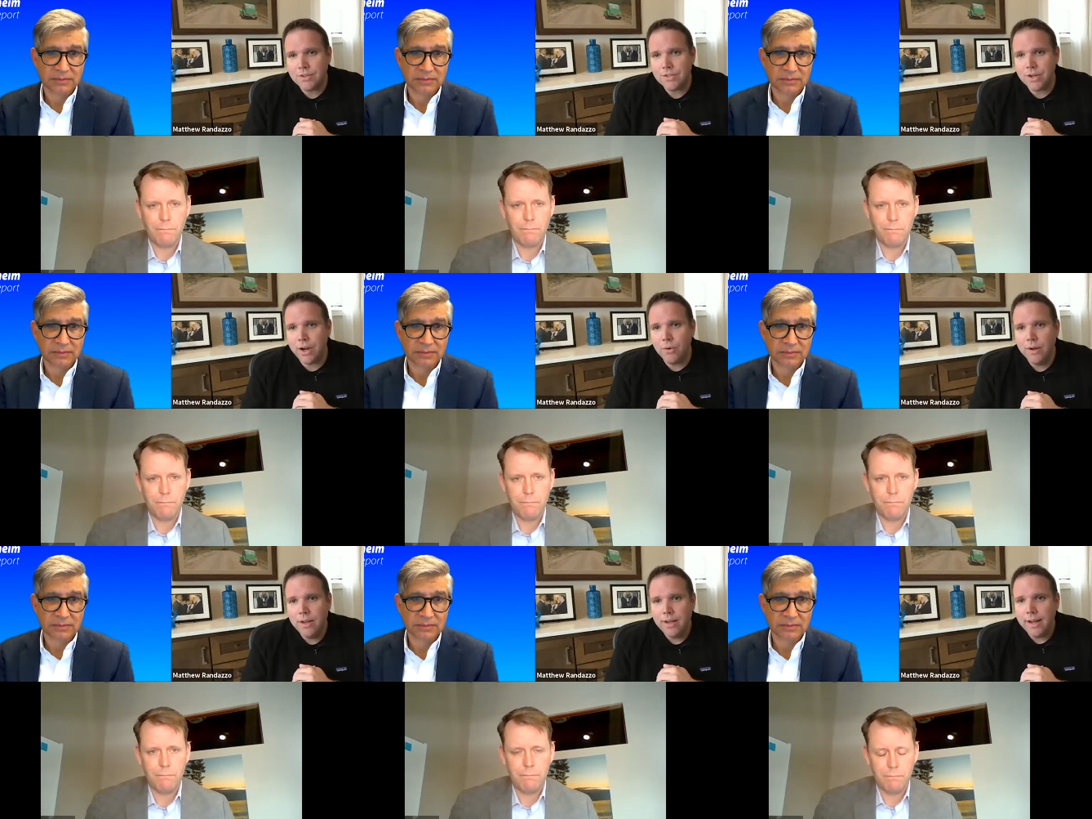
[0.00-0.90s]

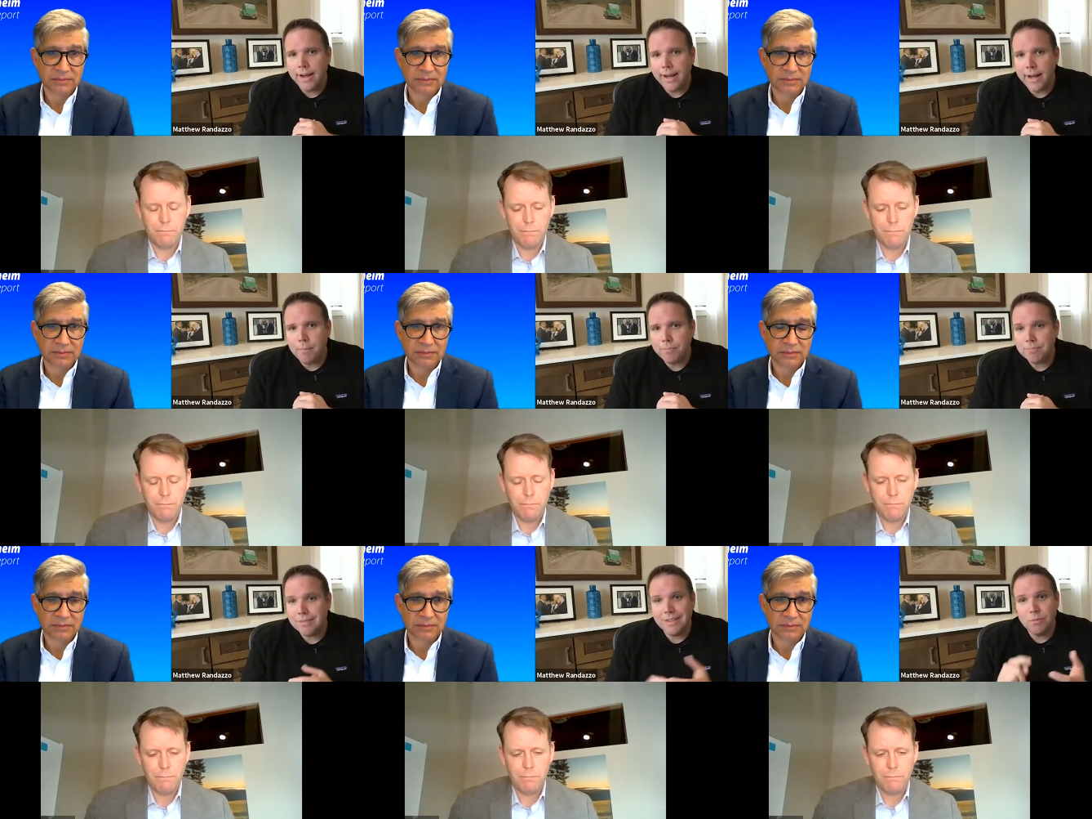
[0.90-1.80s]
Speaker 1: So
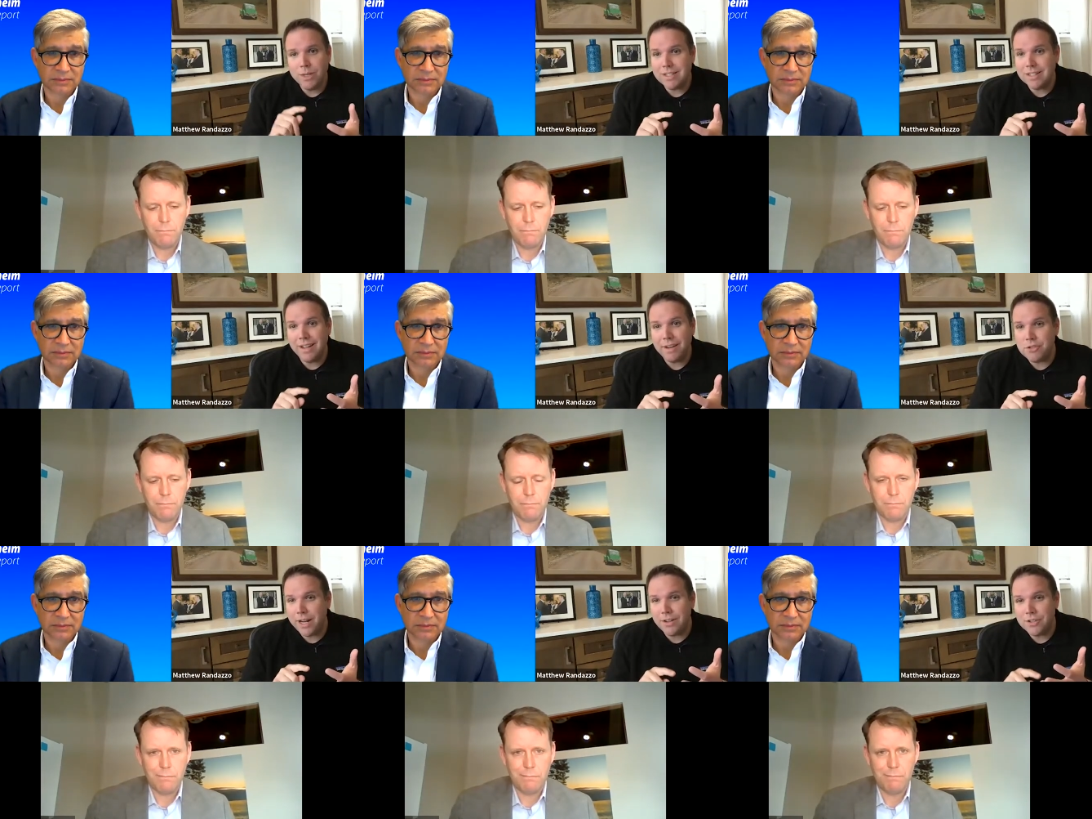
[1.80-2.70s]
we still have
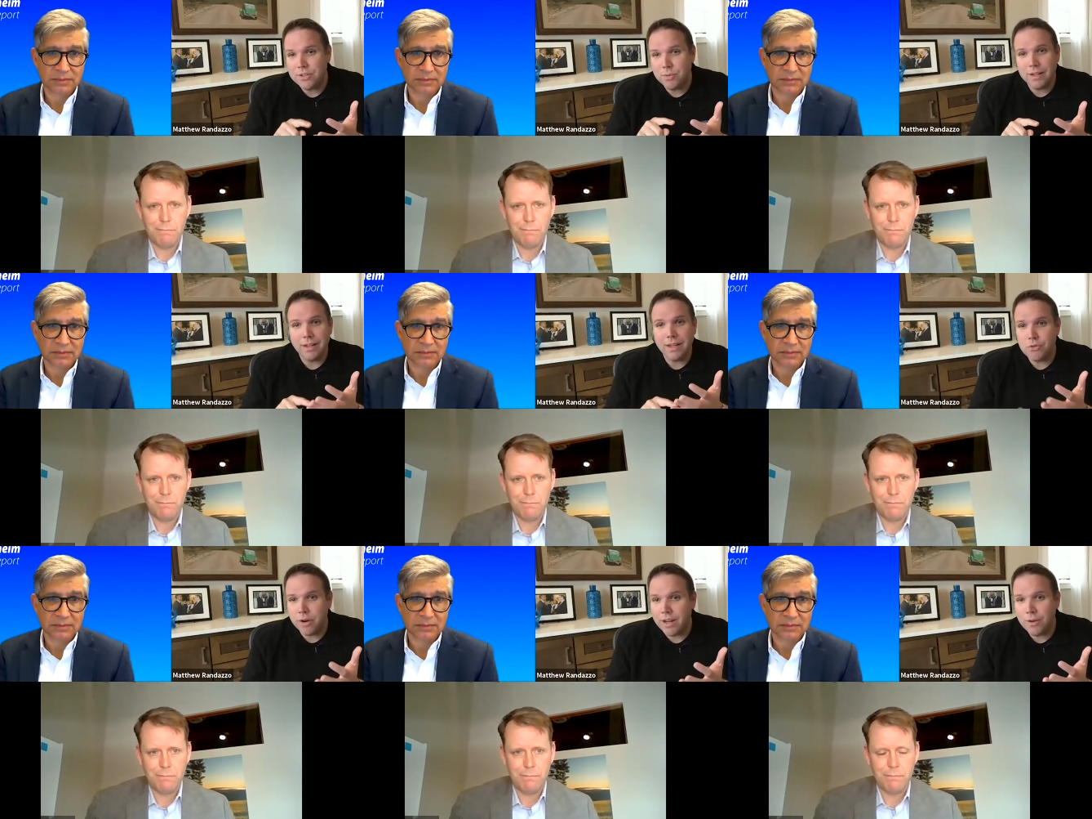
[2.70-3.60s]
challenges with clean
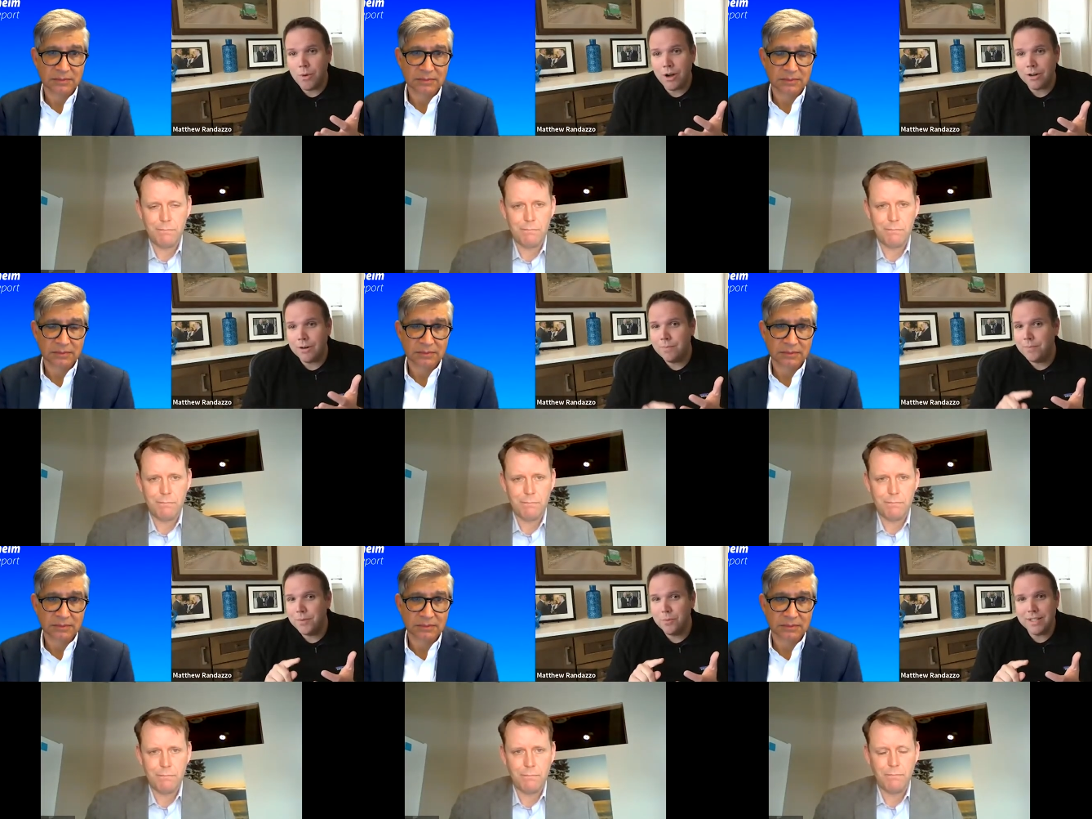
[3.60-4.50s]
drinking water.
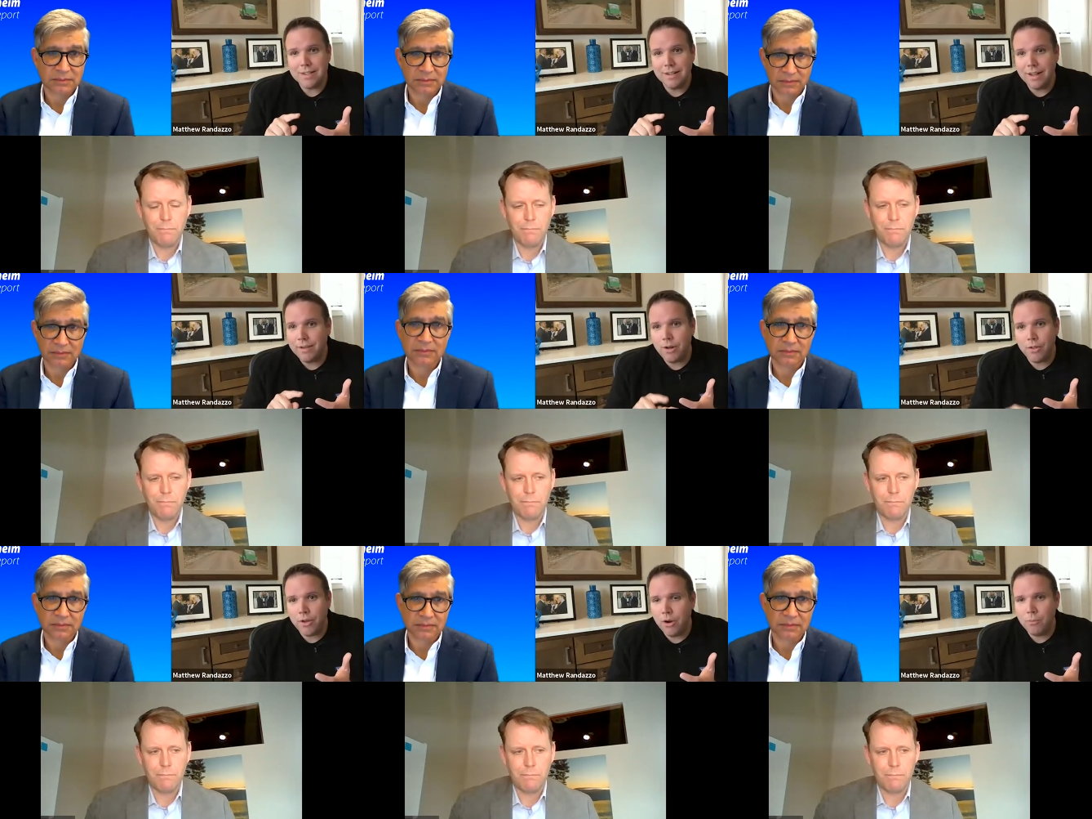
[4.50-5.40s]
We still have
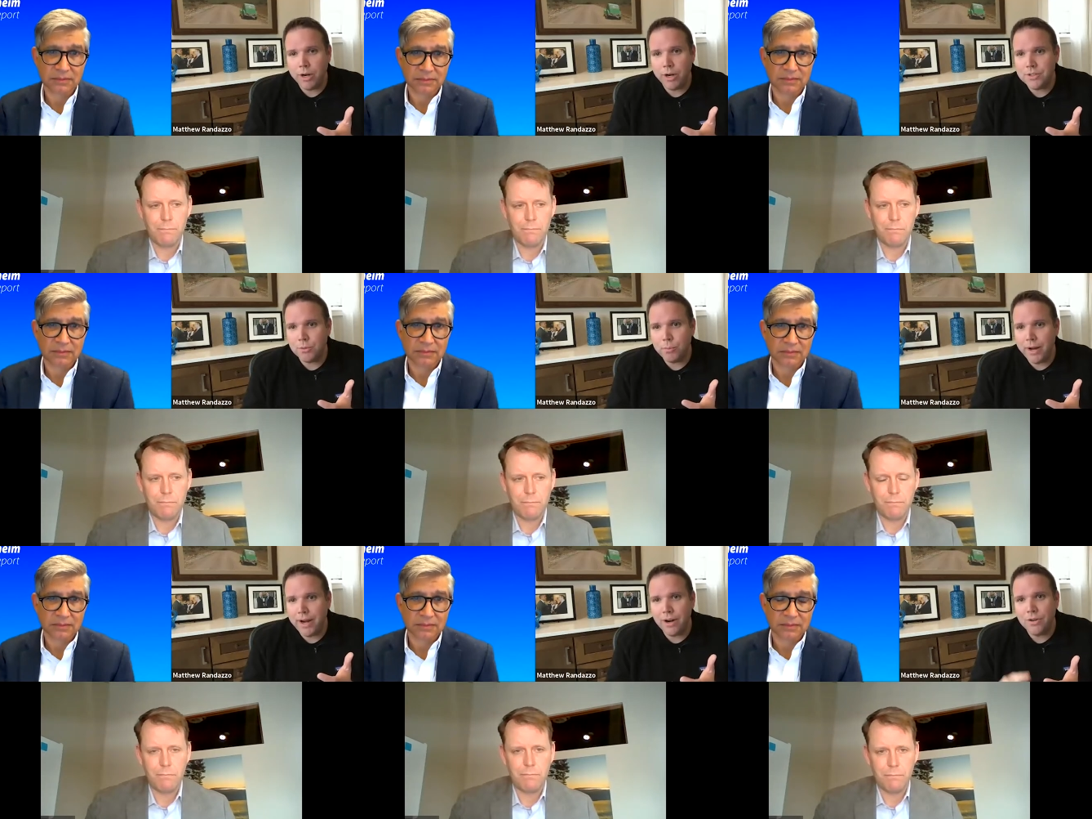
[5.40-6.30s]
all the home rental
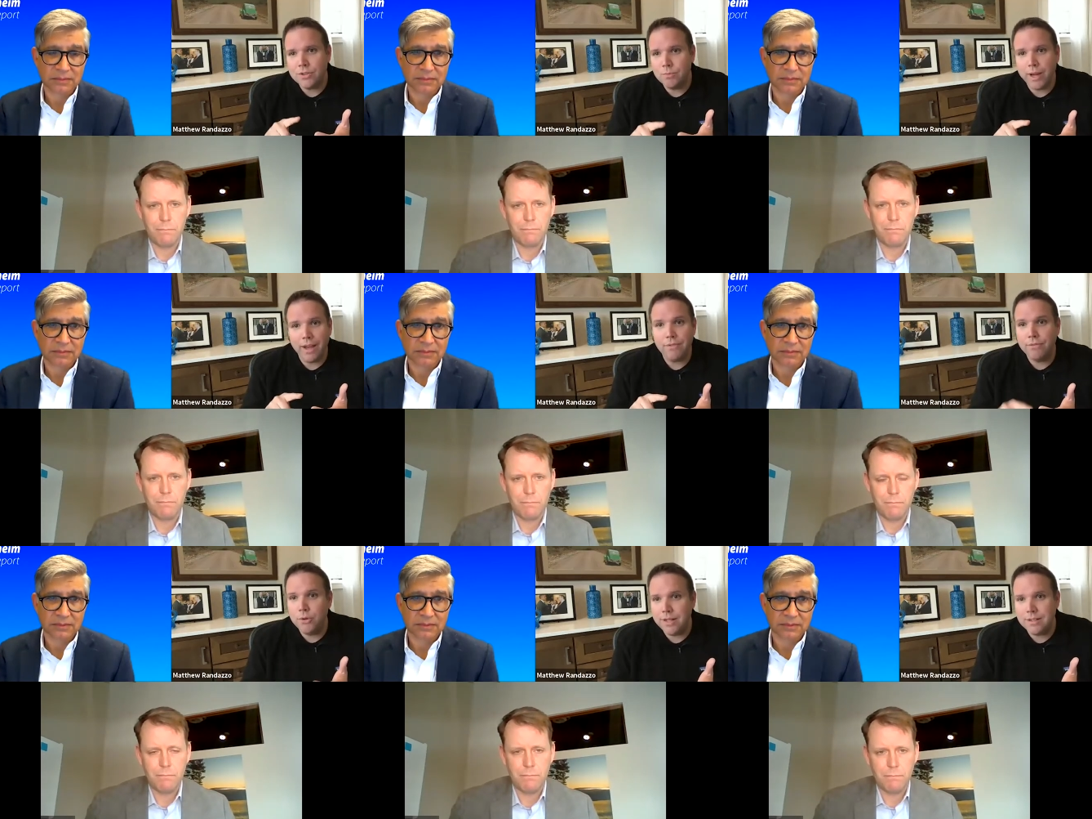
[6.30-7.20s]
repairs. We have
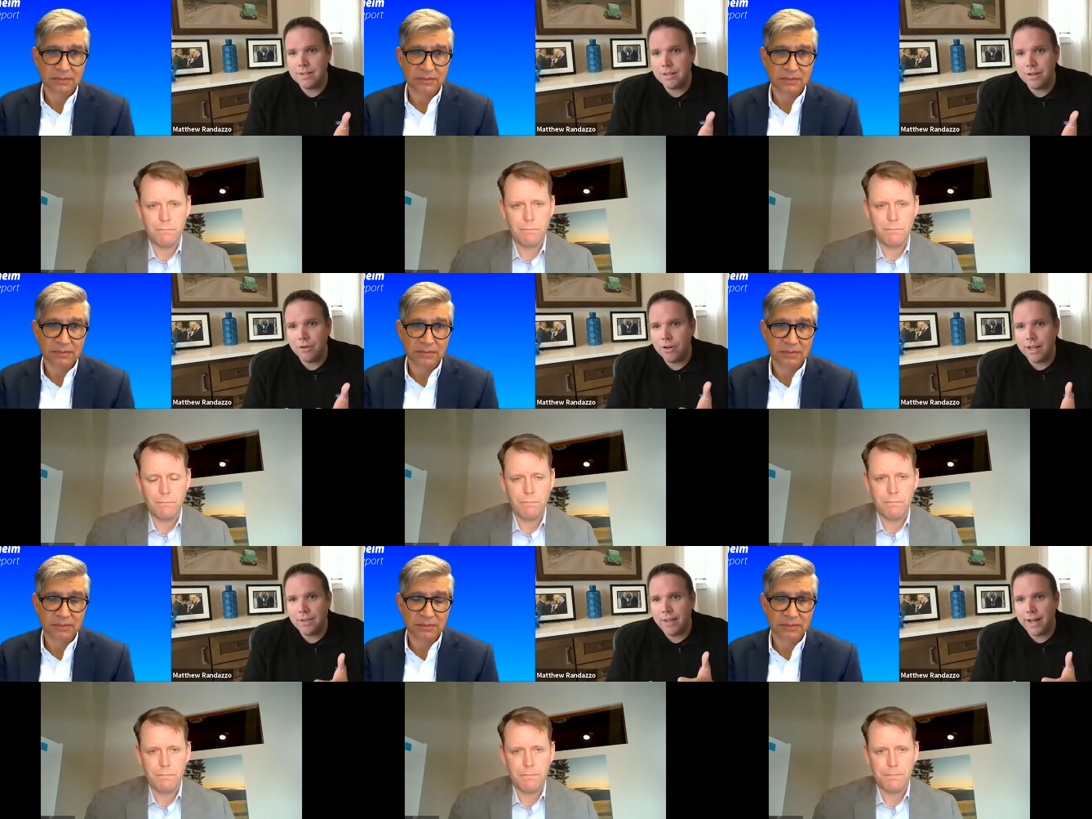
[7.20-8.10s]
food
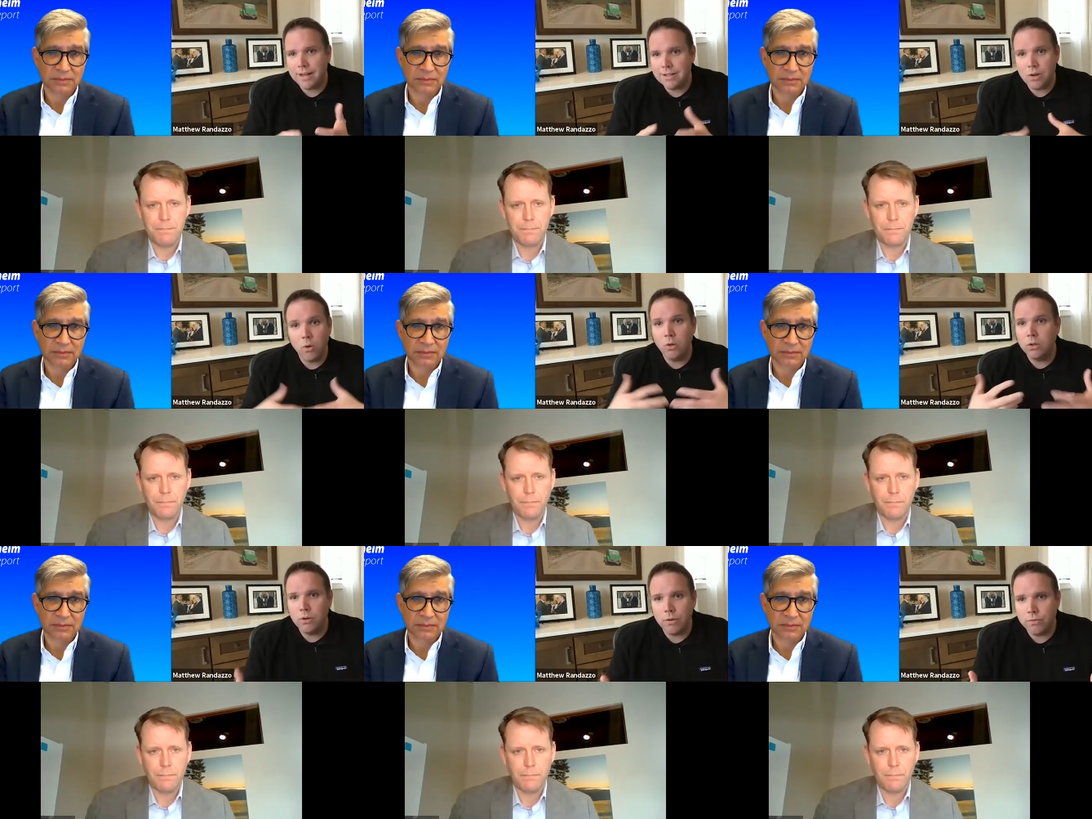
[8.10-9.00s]
insecurity that is a
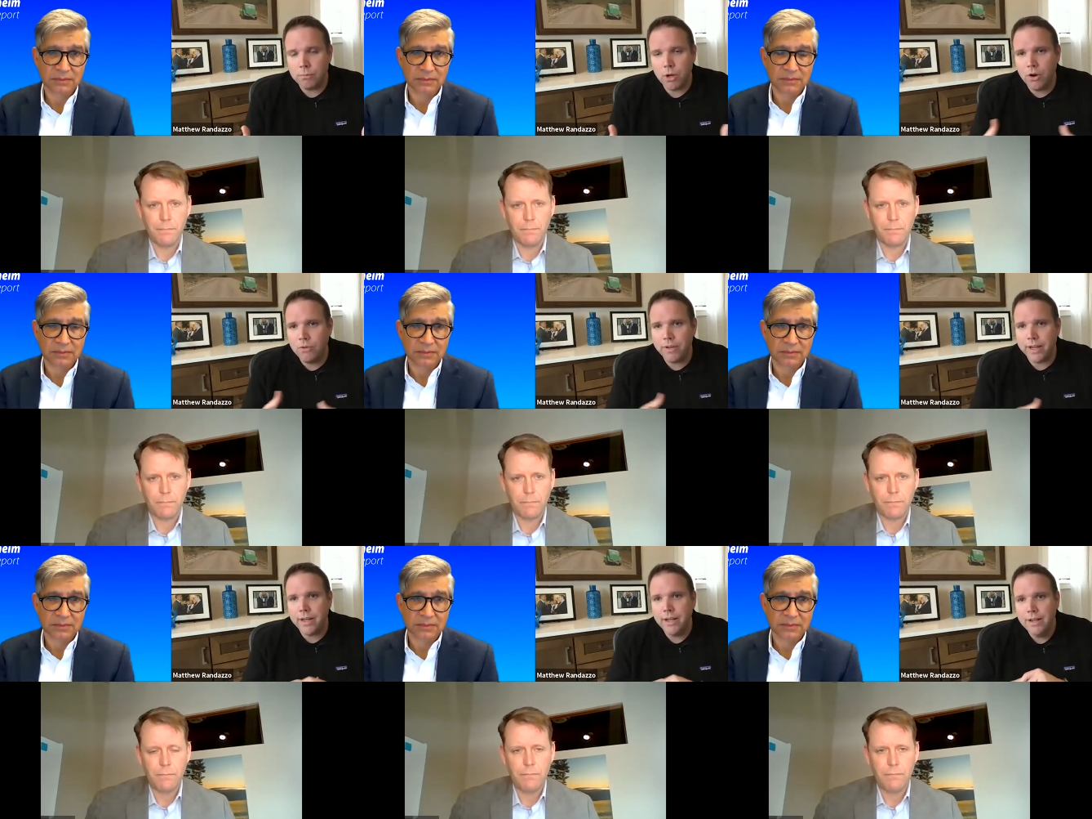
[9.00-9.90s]
holdover from
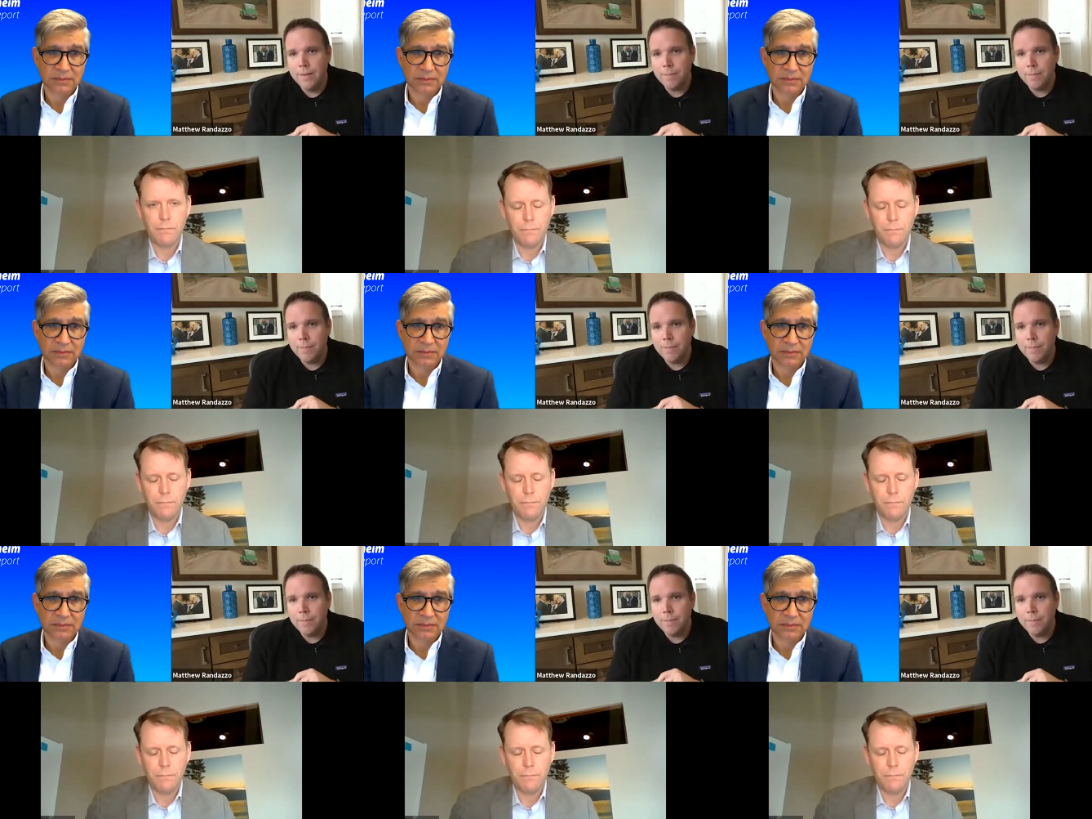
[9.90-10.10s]
COVID.